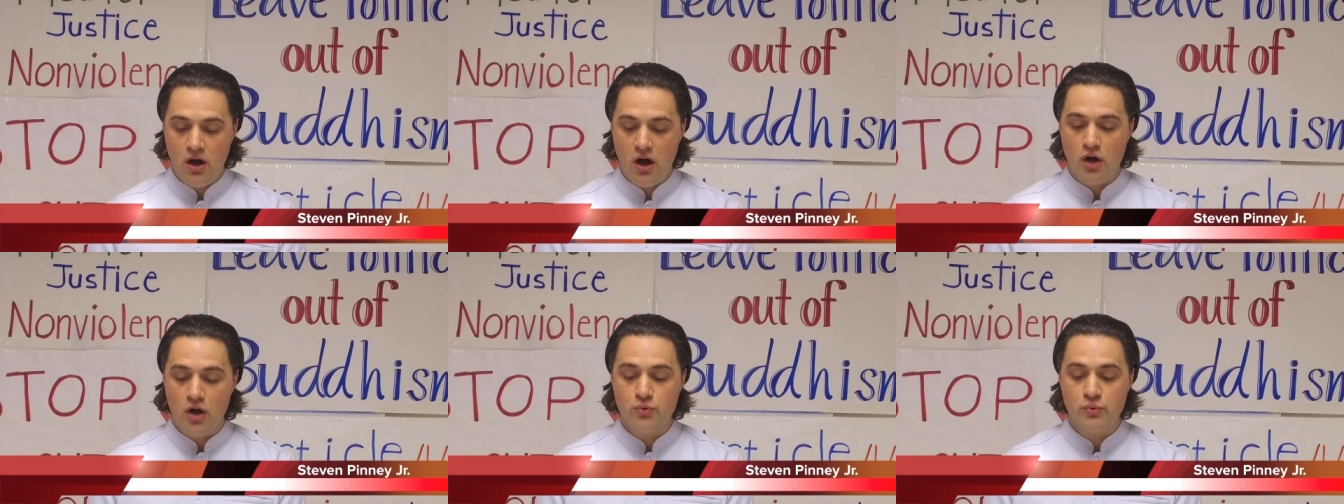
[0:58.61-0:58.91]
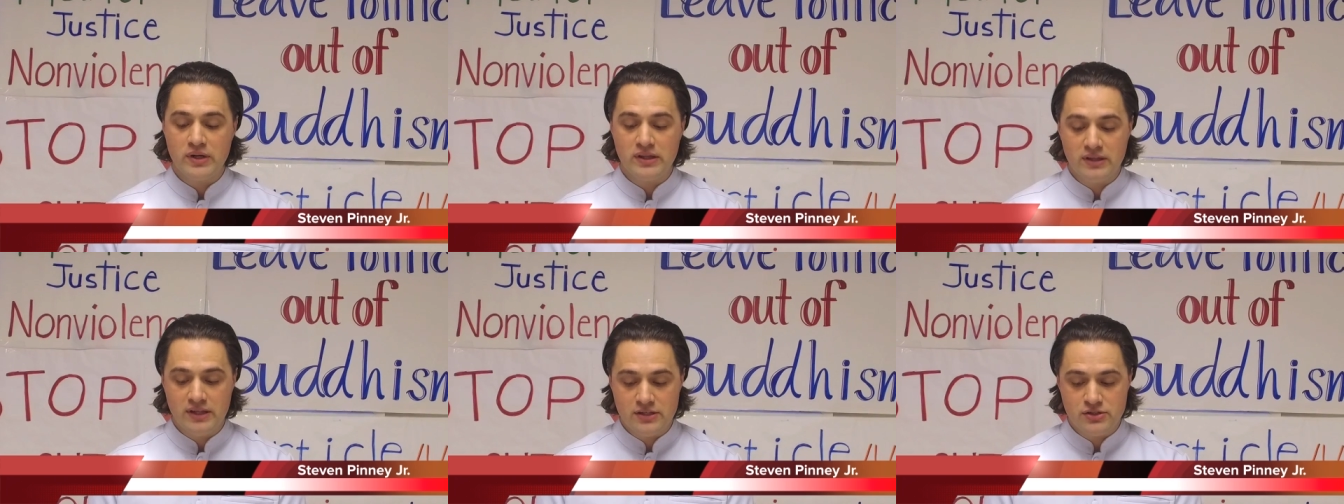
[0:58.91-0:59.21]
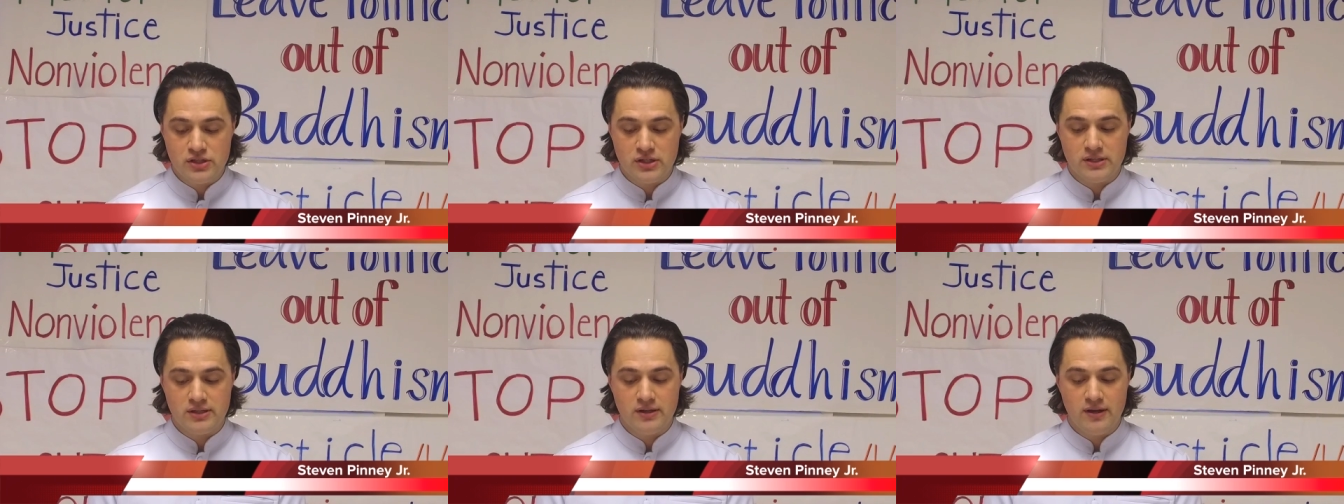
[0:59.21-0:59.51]
on
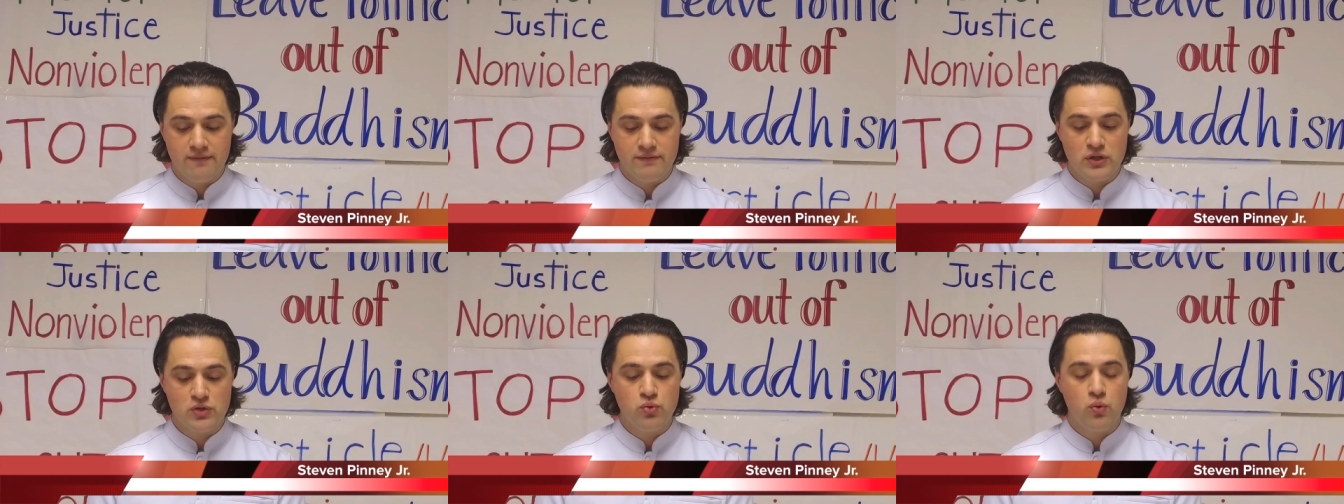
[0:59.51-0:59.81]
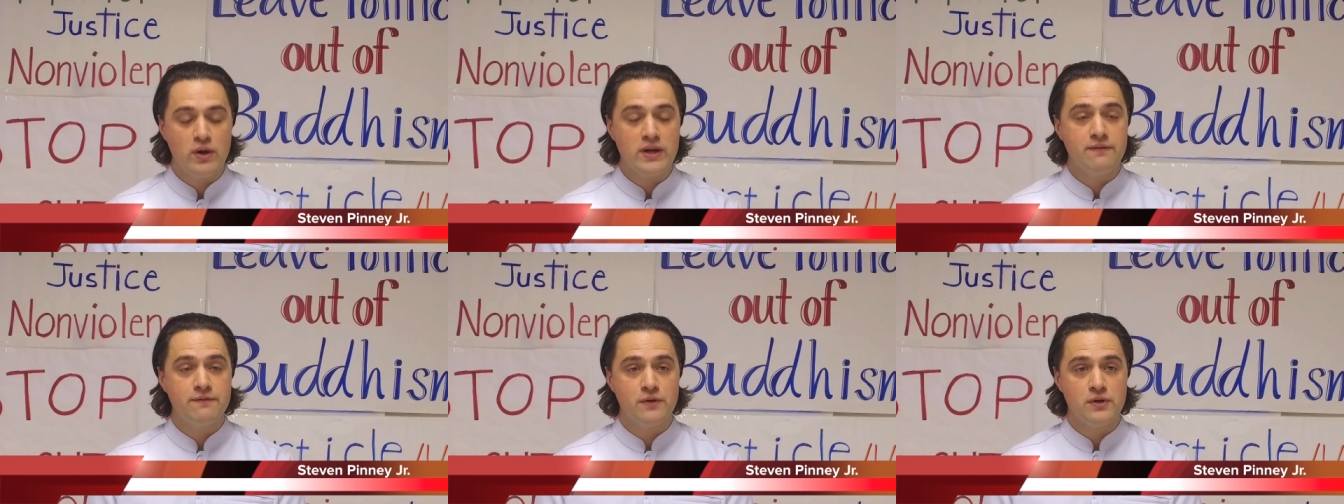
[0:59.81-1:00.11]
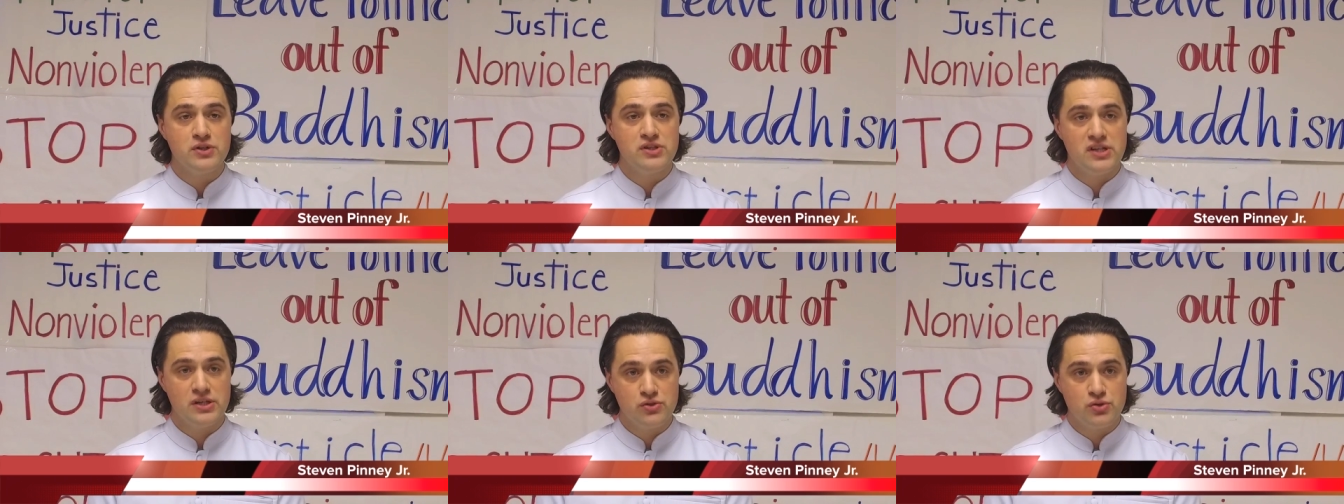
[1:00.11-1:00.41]
religion of the
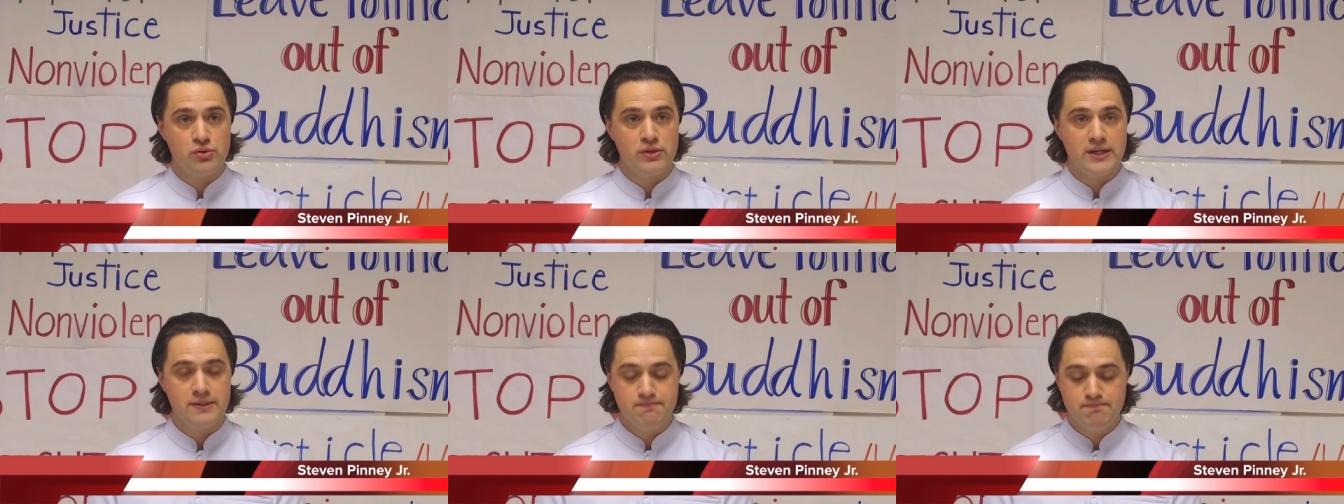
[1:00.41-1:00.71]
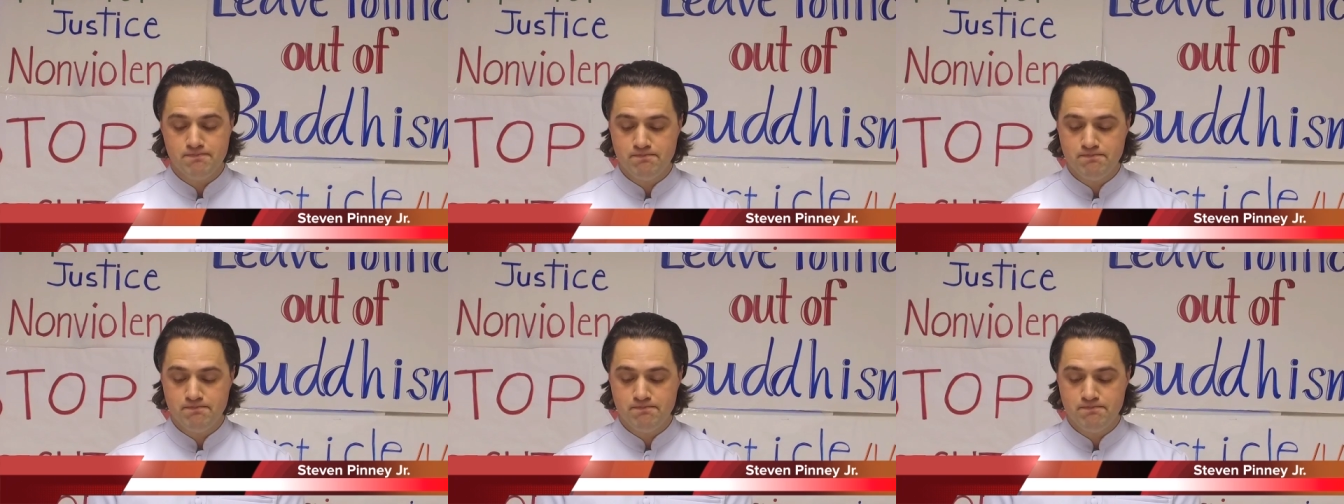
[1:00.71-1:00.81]
21st century.